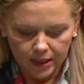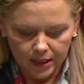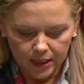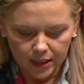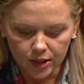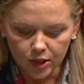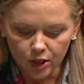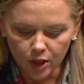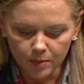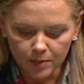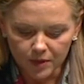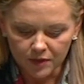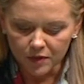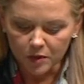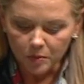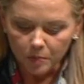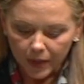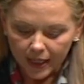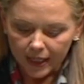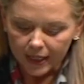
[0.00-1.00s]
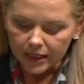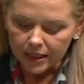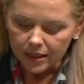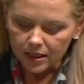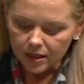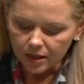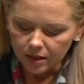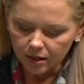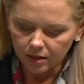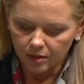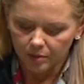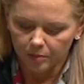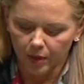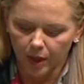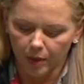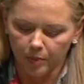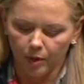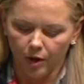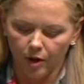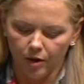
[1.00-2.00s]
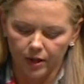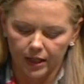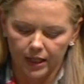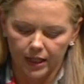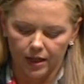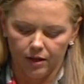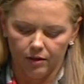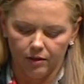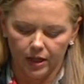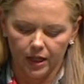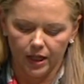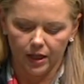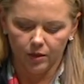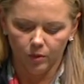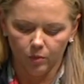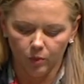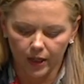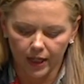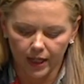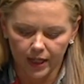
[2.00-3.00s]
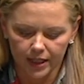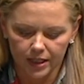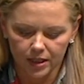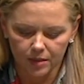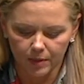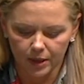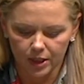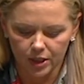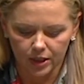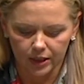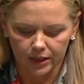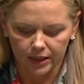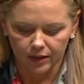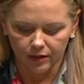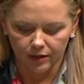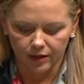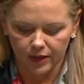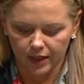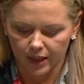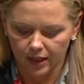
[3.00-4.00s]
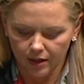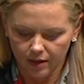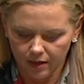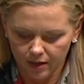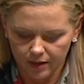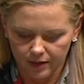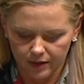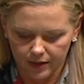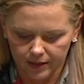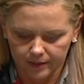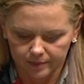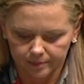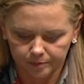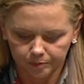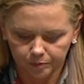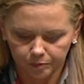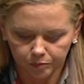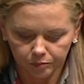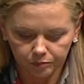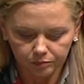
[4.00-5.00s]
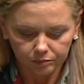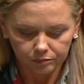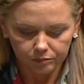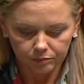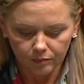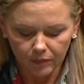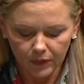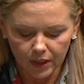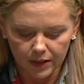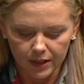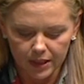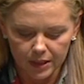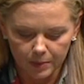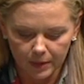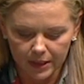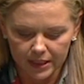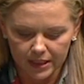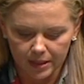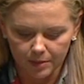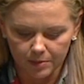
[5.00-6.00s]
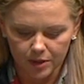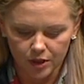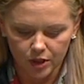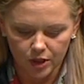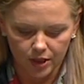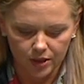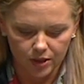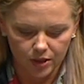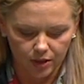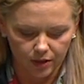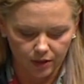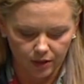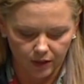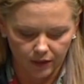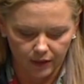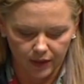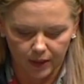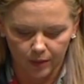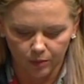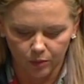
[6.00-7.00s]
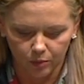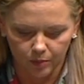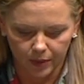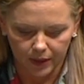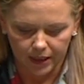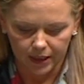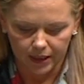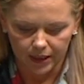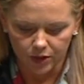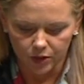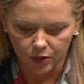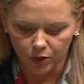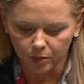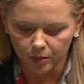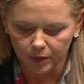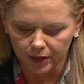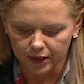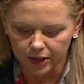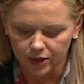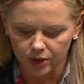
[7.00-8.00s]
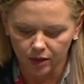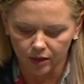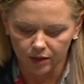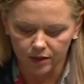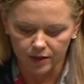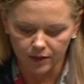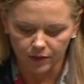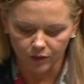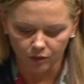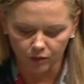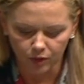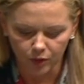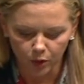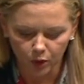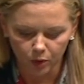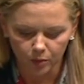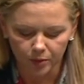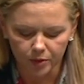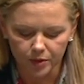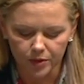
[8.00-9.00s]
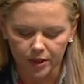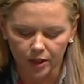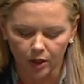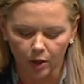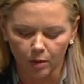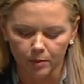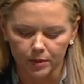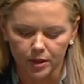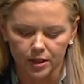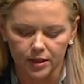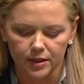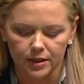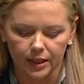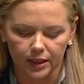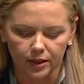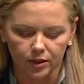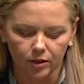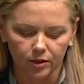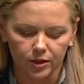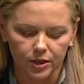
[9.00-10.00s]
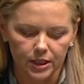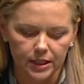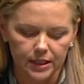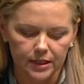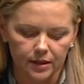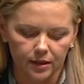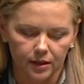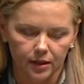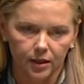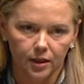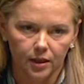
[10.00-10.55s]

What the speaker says: In terms of spend by priority area, we aren't much clearer there either. There's been some suggestion that there will be $2 billion for renewables and low emissions technologies,